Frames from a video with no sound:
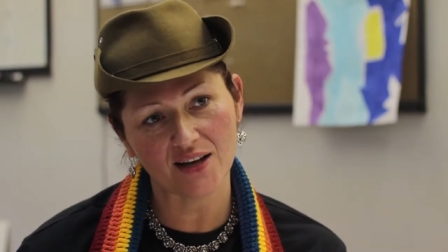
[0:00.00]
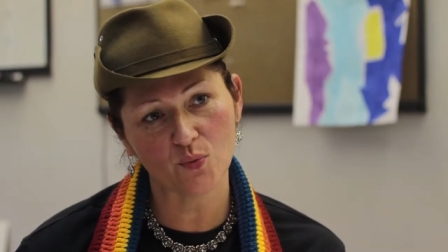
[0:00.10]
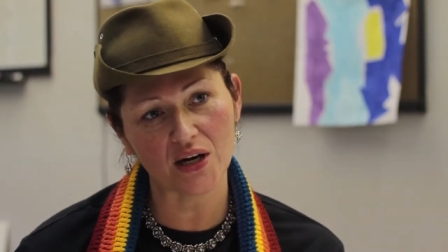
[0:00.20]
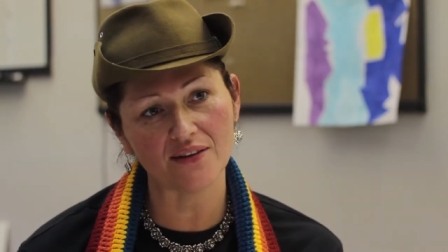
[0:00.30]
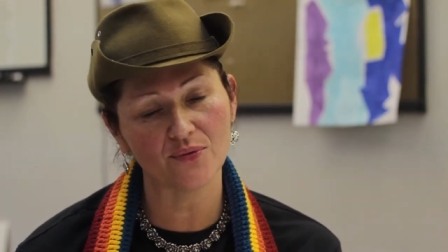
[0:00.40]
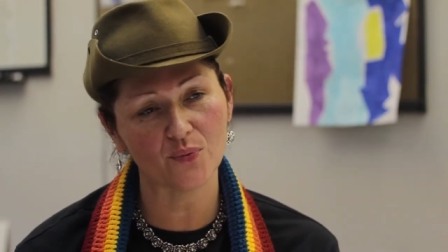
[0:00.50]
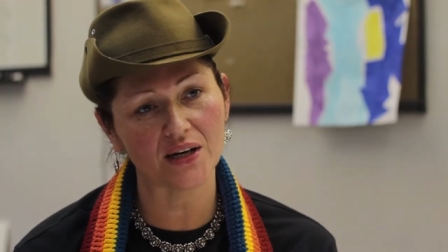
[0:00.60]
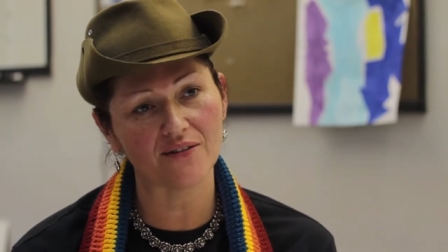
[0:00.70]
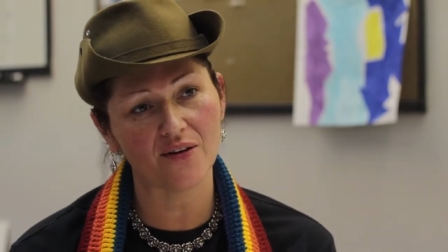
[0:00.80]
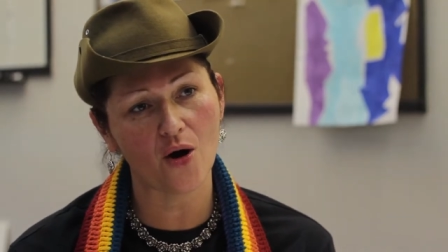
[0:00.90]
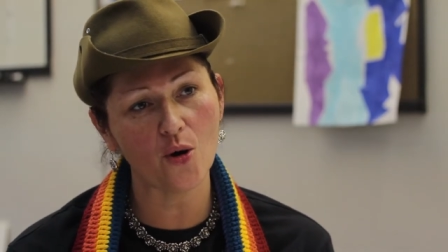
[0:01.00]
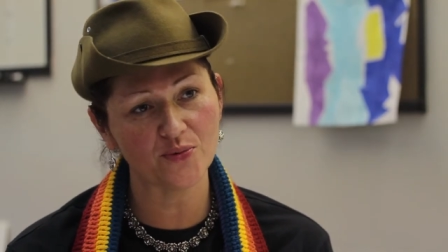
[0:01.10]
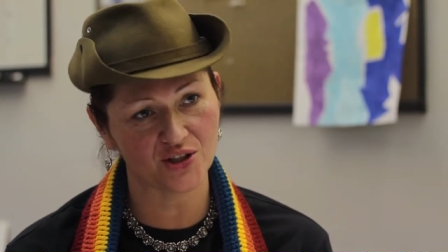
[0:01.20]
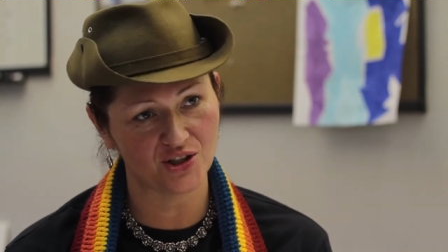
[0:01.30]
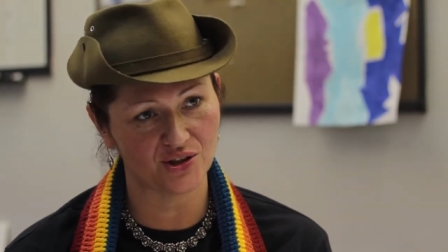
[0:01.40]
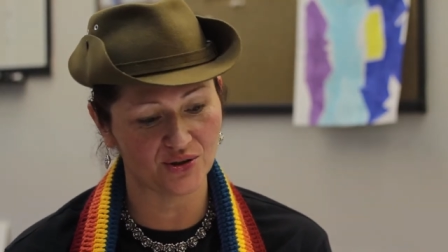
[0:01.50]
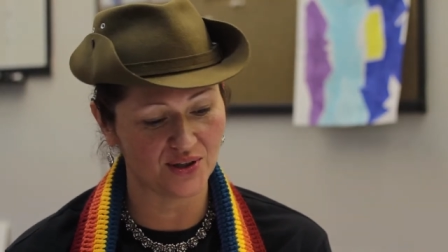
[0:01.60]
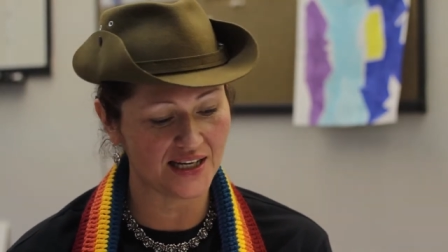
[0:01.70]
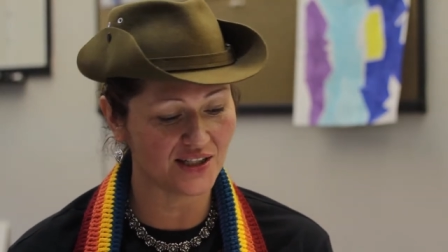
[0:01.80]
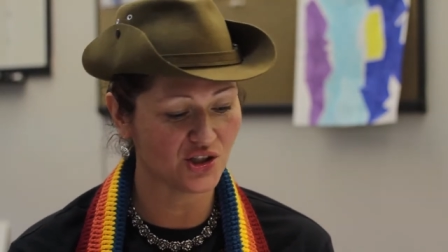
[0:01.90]
And what I've, what I've hoped to do
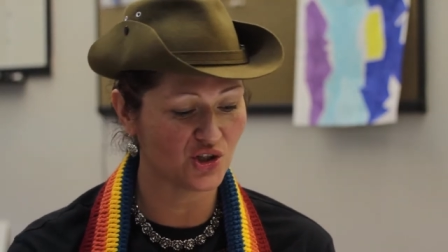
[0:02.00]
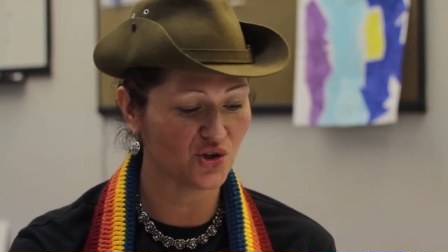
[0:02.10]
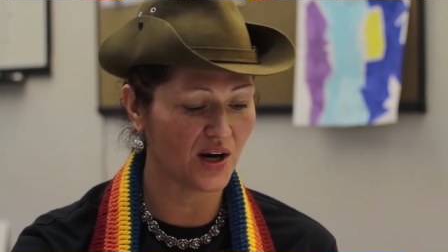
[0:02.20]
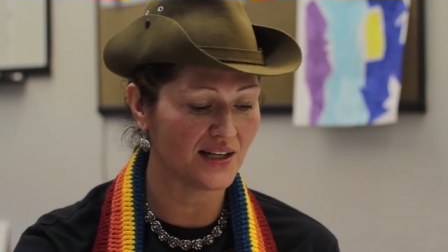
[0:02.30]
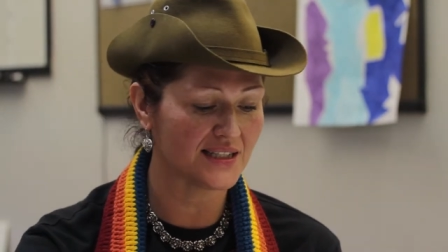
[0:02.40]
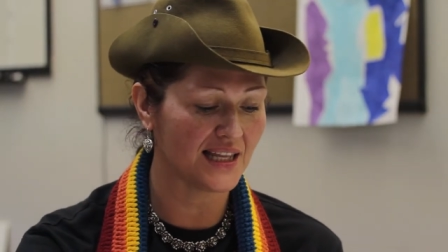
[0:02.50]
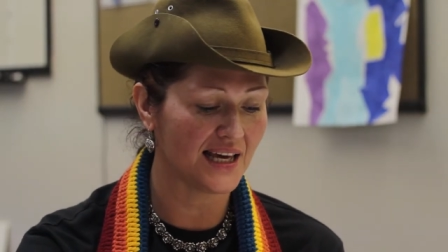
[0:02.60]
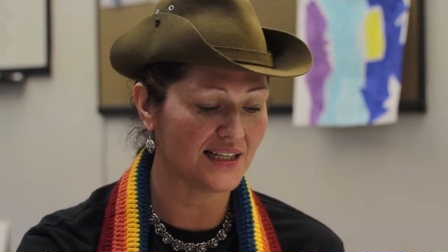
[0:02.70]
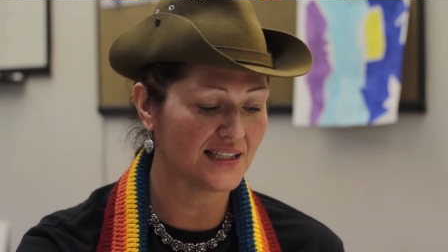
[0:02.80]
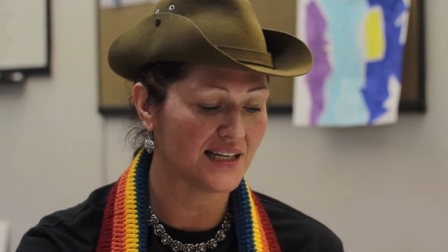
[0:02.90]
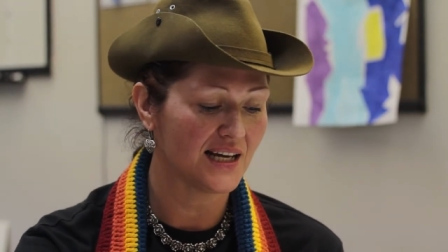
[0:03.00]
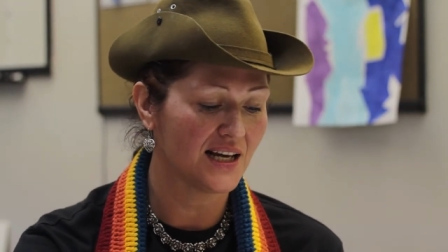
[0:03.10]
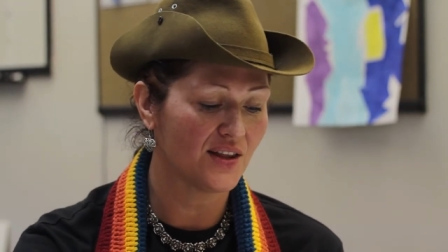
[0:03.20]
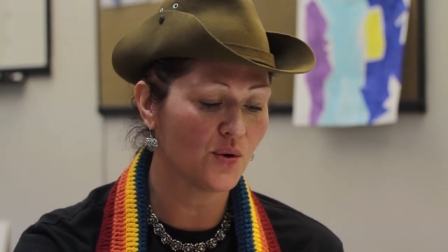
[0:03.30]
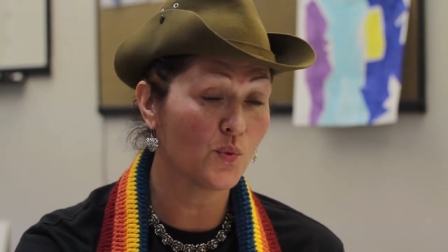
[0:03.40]
is to translate the